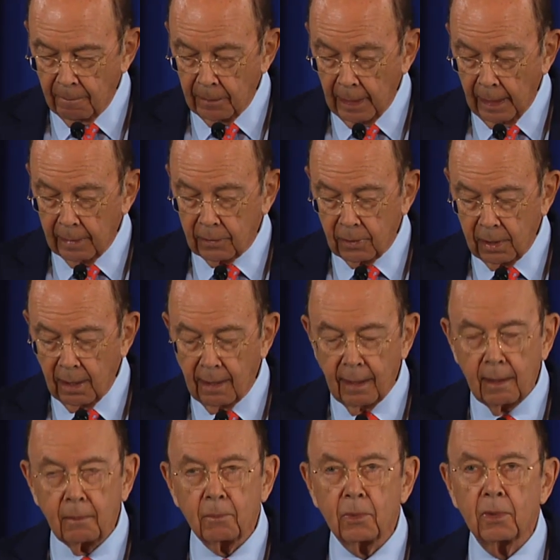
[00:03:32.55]
at
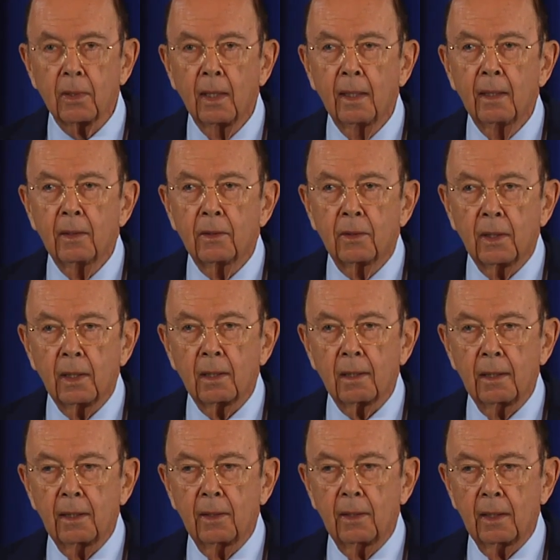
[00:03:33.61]
times
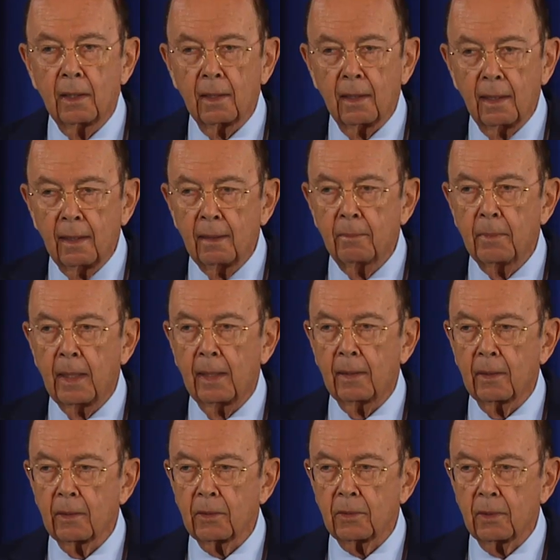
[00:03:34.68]
deleting
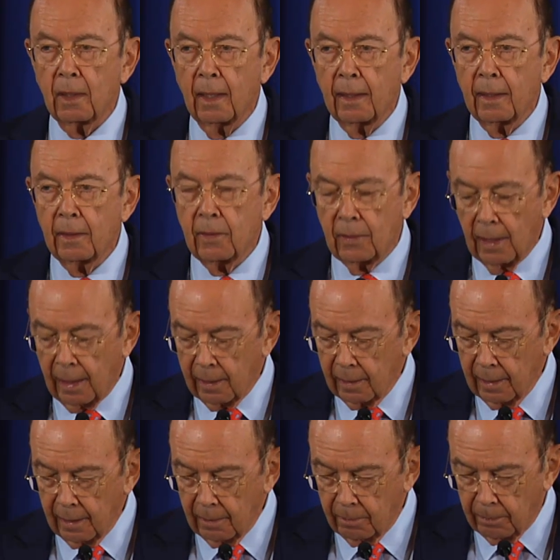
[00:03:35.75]
emails on a
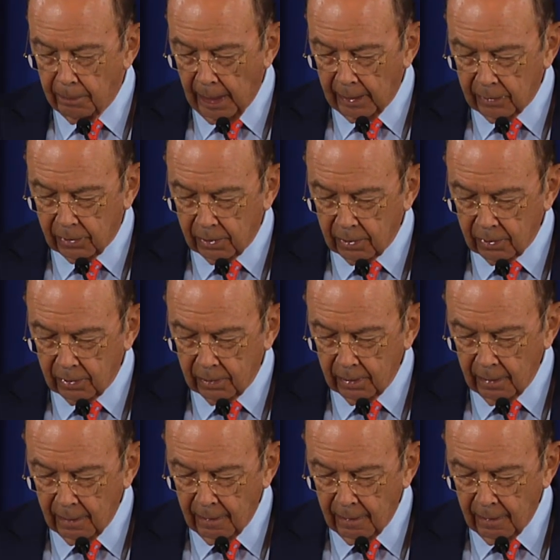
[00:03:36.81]
daily basis.